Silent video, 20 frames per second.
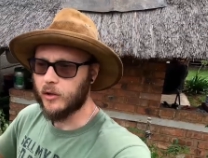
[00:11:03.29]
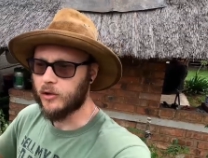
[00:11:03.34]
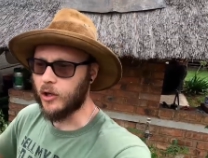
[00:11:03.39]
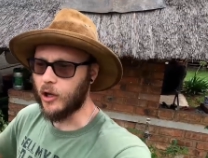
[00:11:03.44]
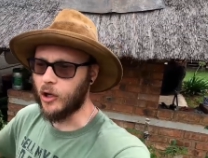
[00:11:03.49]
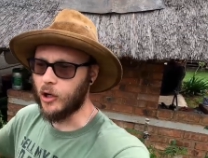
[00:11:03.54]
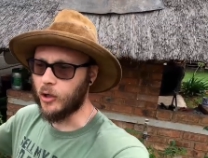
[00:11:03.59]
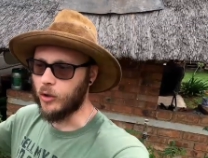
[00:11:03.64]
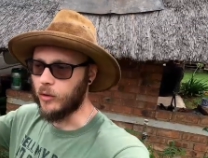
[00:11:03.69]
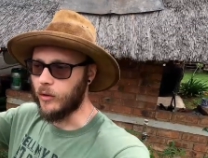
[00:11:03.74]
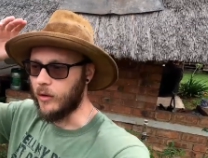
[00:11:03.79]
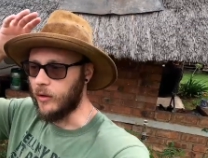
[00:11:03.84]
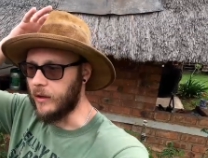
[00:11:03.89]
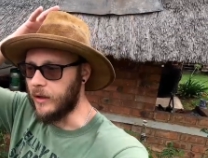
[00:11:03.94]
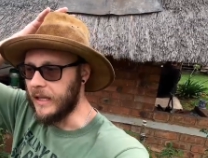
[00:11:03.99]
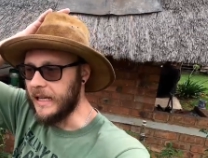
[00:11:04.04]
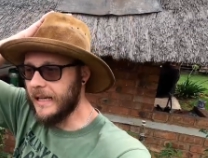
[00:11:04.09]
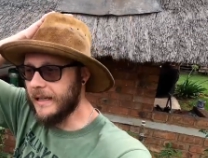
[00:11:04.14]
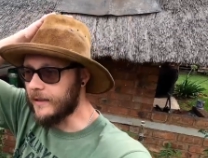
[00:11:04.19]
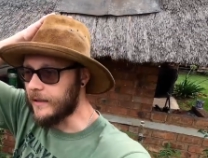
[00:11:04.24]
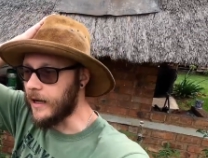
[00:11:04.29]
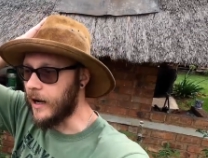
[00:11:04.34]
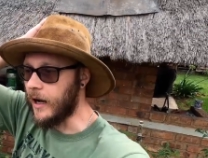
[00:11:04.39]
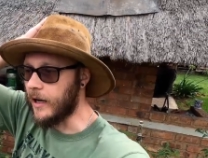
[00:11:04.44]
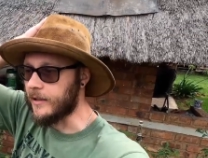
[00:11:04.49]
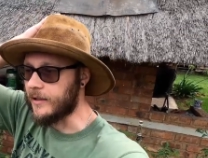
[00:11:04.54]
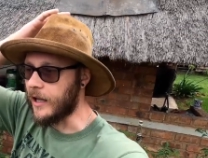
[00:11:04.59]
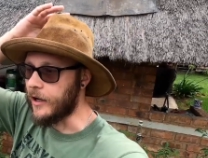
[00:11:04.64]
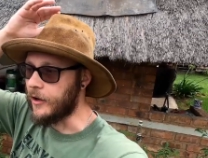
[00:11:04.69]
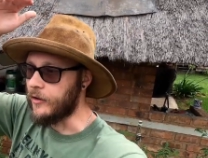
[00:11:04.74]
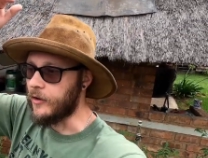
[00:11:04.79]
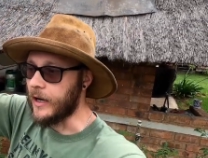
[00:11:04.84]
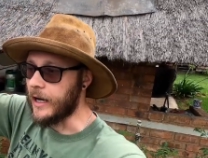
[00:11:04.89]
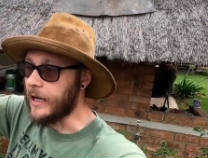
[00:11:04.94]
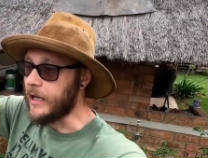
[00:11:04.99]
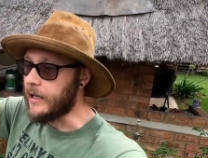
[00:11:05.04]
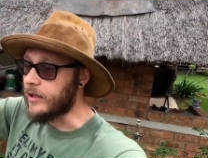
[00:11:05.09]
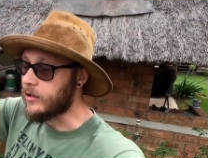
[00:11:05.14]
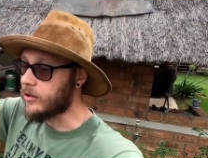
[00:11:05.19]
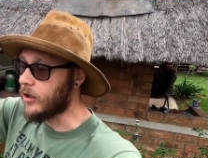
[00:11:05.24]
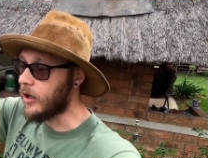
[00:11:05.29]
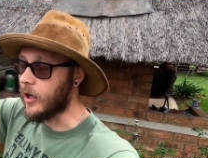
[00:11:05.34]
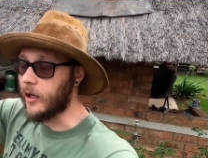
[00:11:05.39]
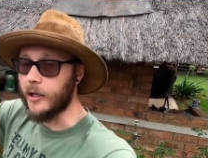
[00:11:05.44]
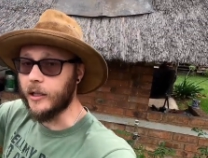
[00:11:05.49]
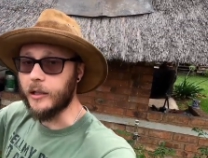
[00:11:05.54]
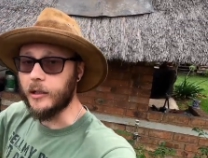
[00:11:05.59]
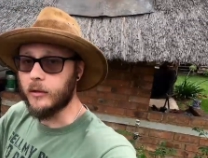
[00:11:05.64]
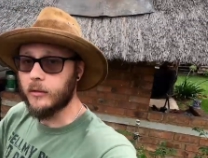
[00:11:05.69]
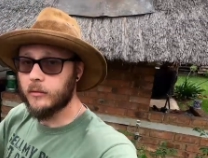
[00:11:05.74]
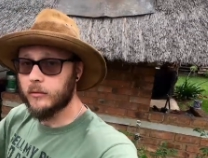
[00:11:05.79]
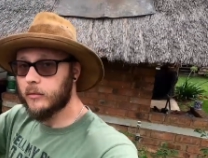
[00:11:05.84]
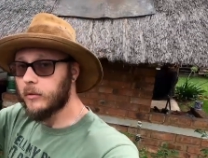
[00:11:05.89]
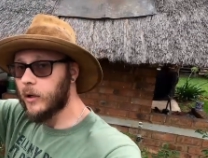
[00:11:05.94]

So these guys, they really started